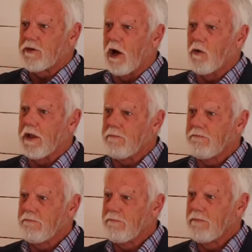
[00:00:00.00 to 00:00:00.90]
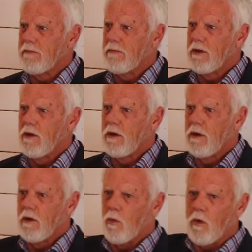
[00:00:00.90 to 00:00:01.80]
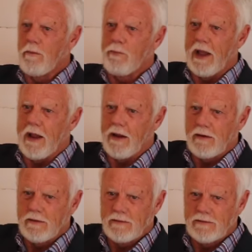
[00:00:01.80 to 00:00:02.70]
told him one pair